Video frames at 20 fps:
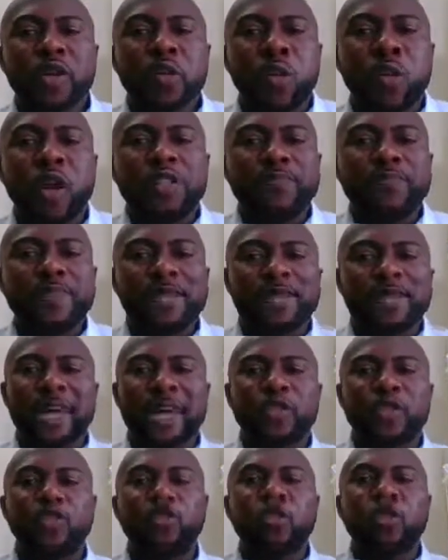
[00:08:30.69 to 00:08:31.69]
the worst means
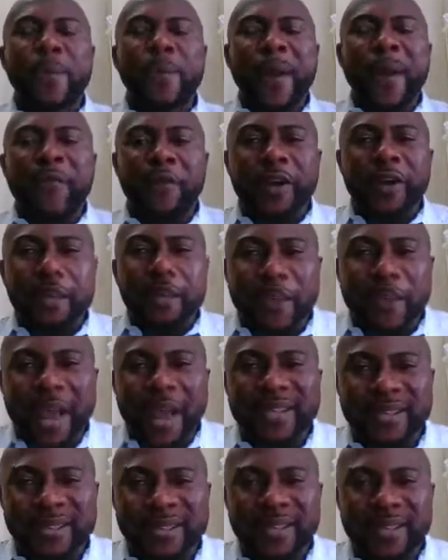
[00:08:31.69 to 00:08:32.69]
that you prepare for the
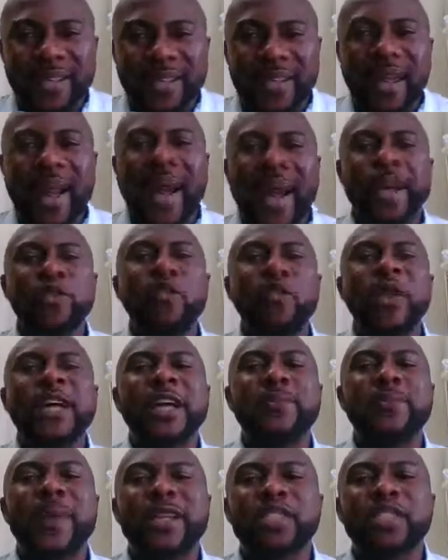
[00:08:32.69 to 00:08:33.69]
best and you
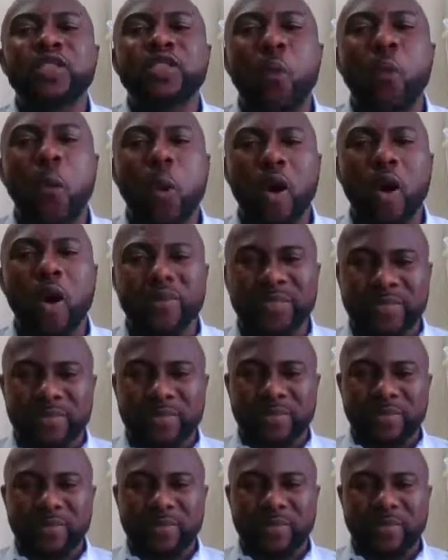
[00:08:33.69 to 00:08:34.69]
expect the
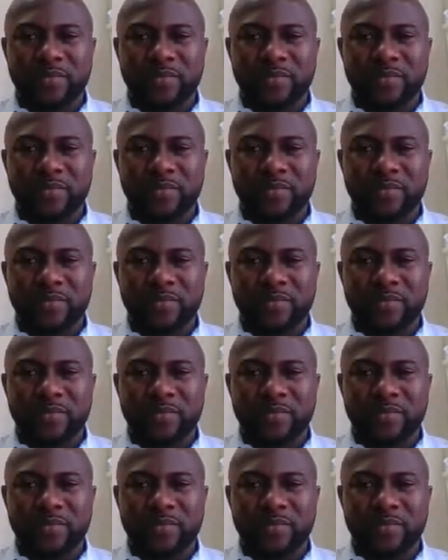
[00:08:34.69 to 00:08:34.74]
worst.